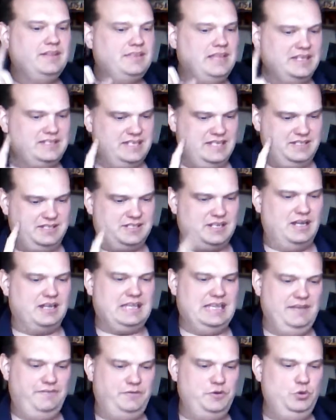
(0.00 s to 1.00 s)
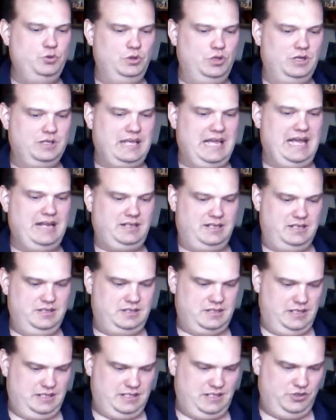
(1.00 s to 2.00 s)
They did suck. If you look at
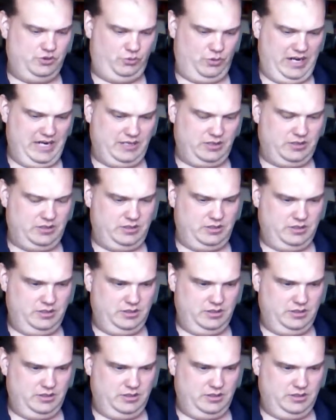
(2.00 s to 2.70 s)
Kentucky's record,